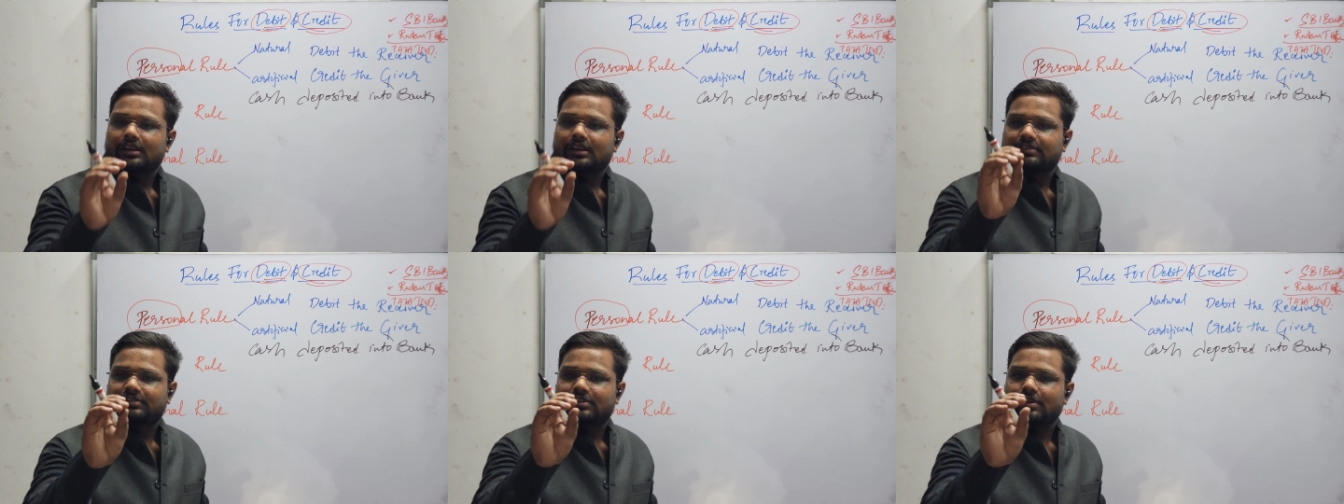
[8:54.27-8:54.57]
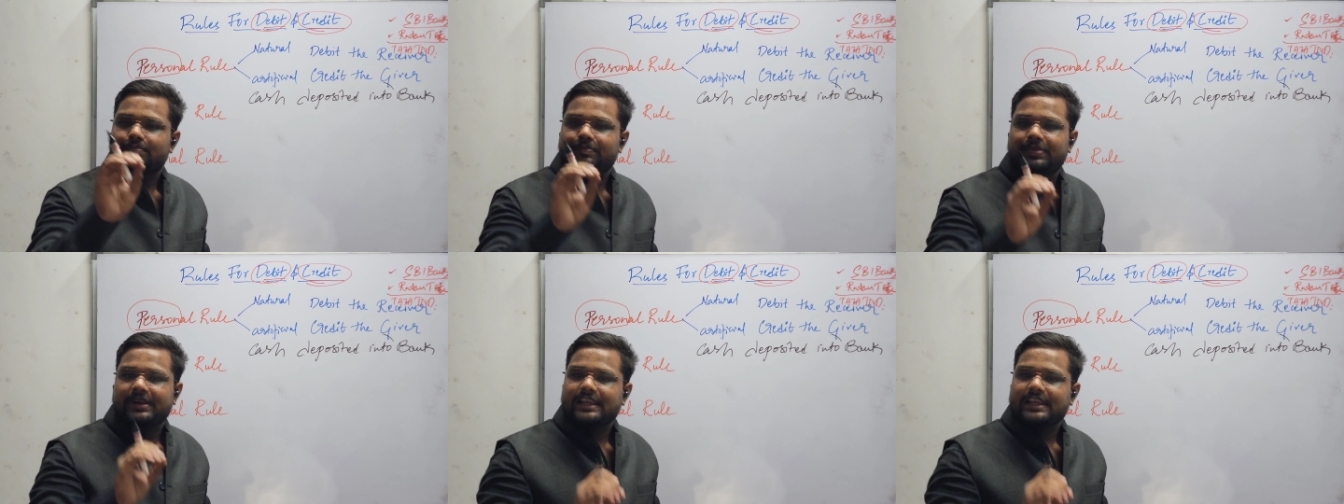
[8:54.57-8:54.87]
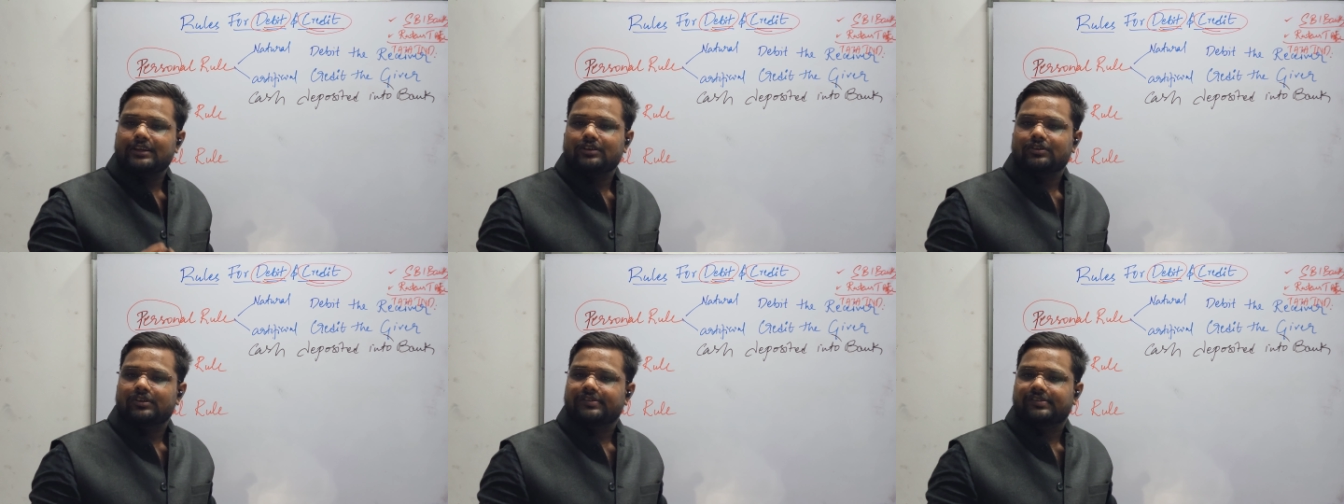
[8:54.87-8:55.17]
Simply
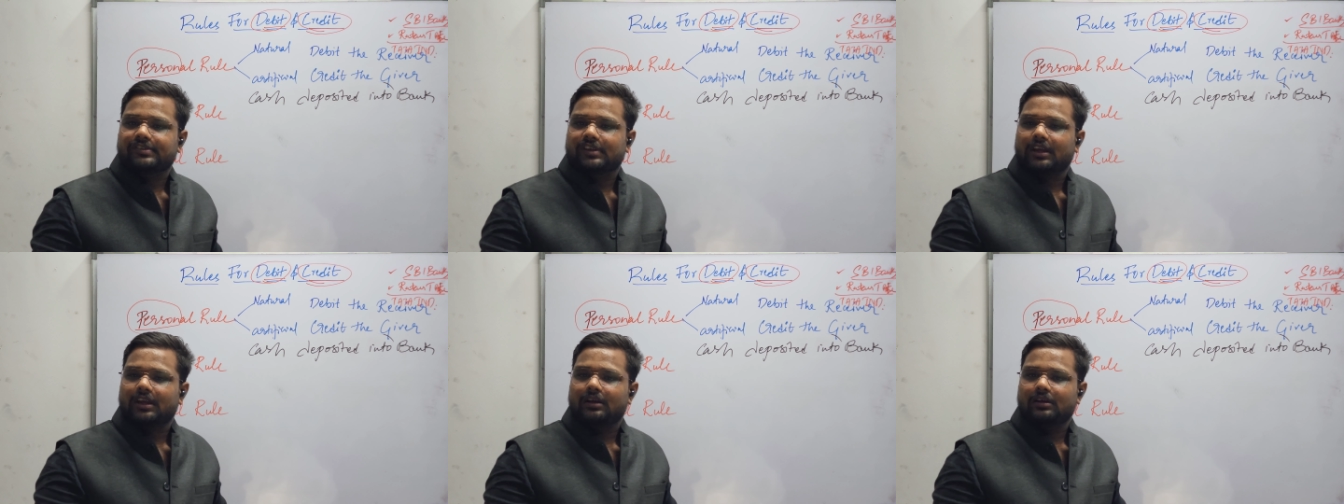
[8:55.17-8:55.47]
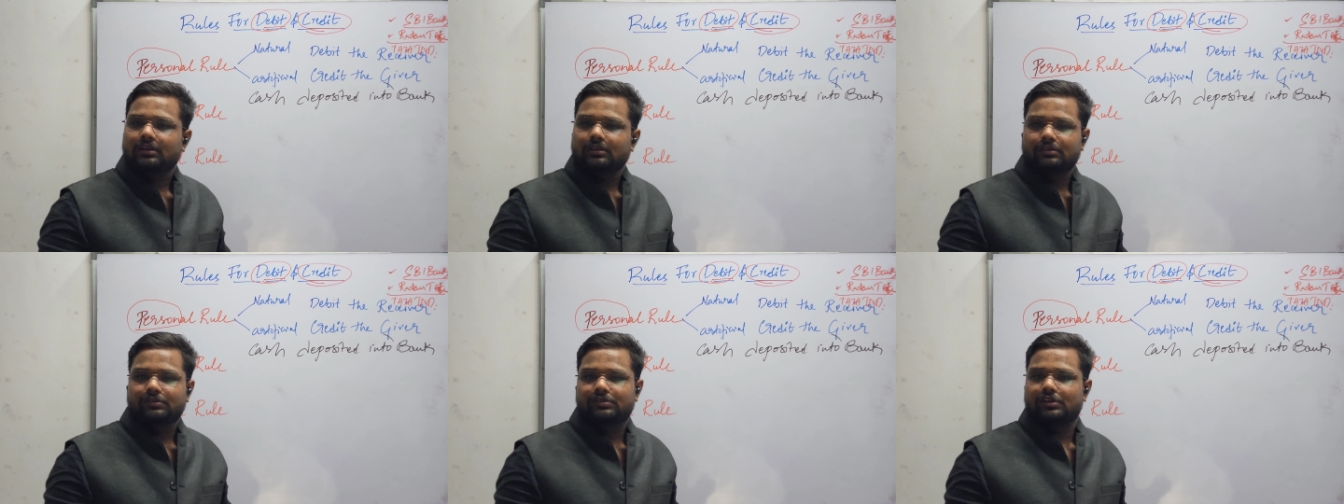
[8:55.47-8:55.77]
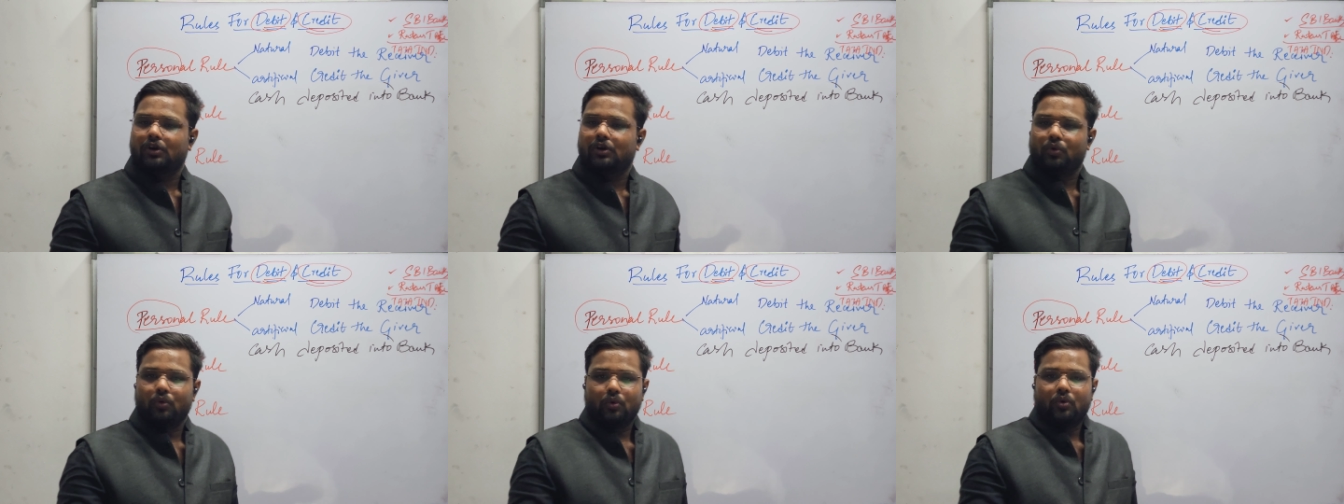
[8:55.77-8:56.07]
you are saying,
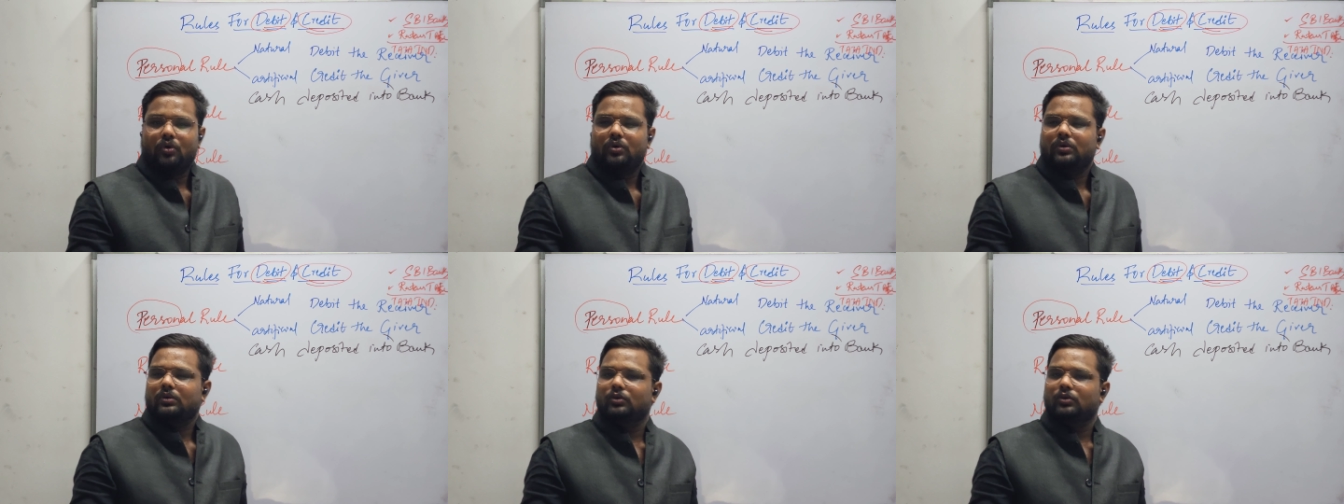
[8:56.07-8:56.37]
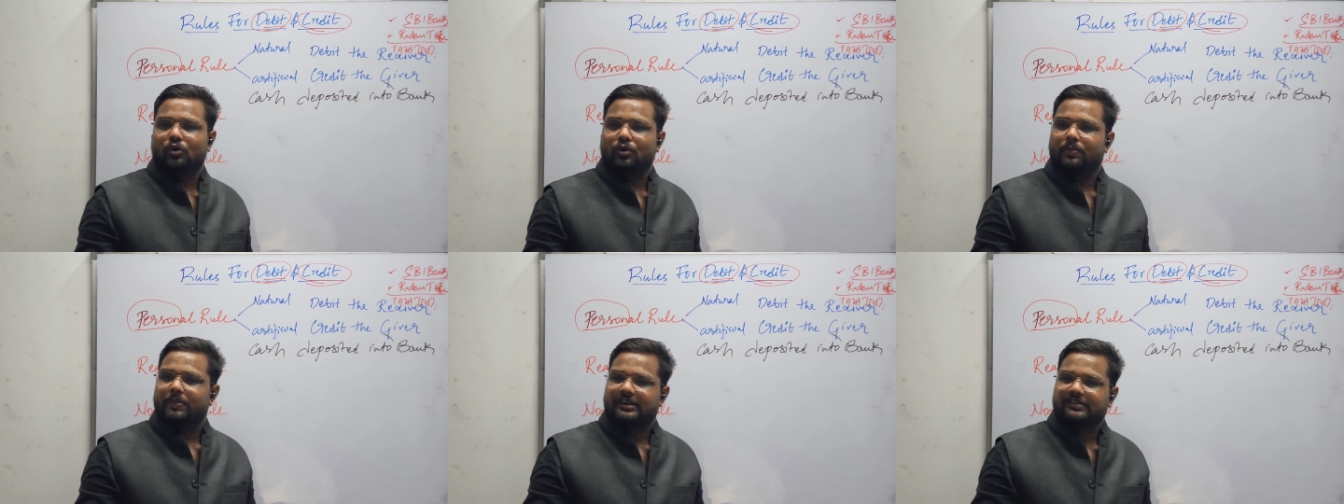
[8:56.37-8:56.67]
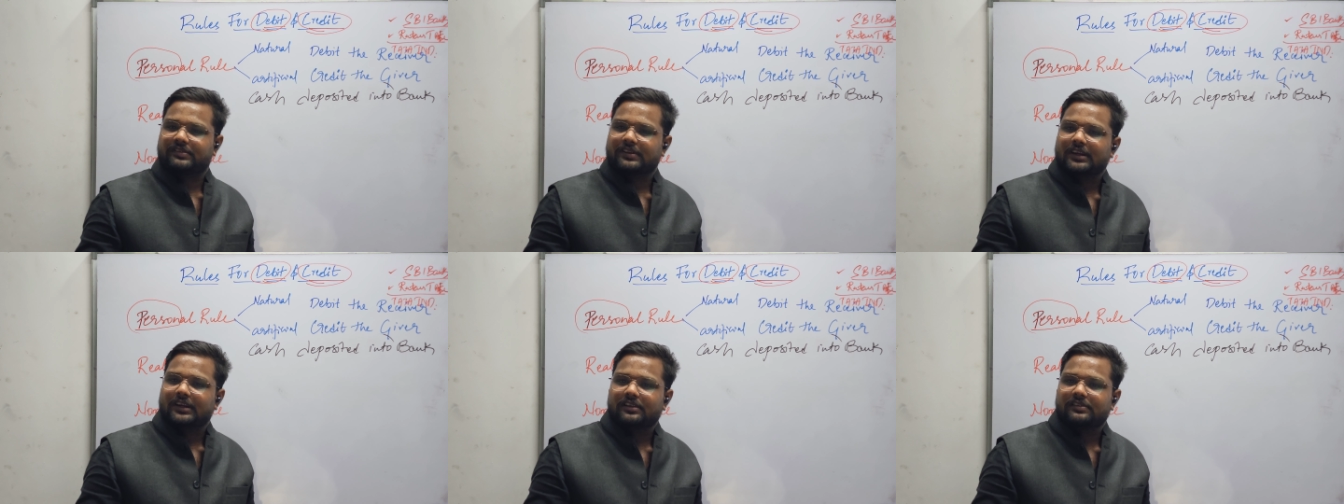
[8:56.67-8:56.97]
sir, no
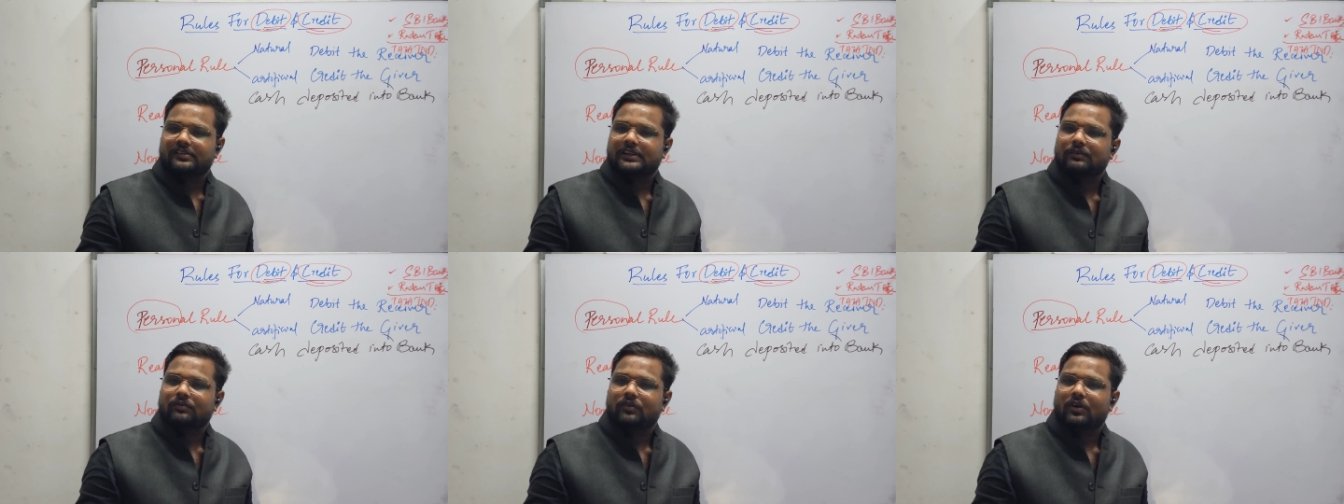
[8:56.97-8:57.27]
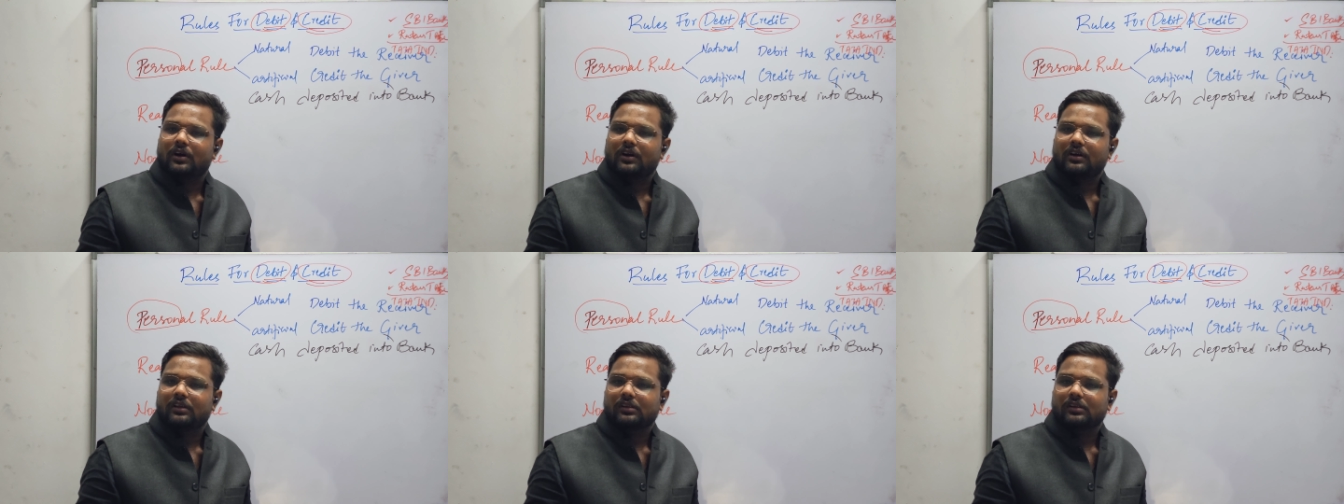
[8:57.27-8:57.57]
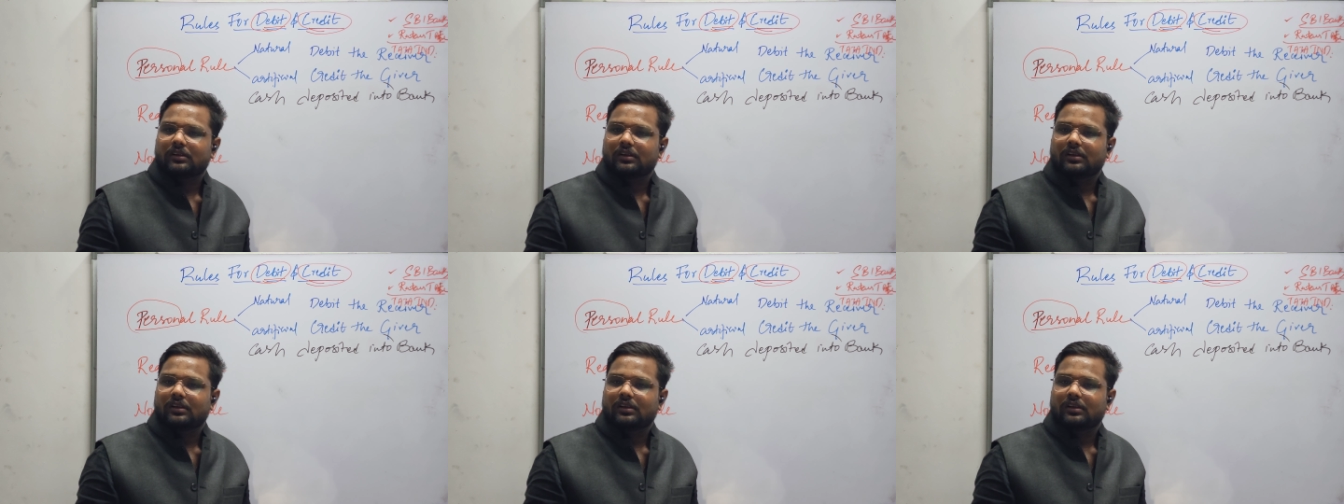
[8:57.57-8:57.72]
person is involved.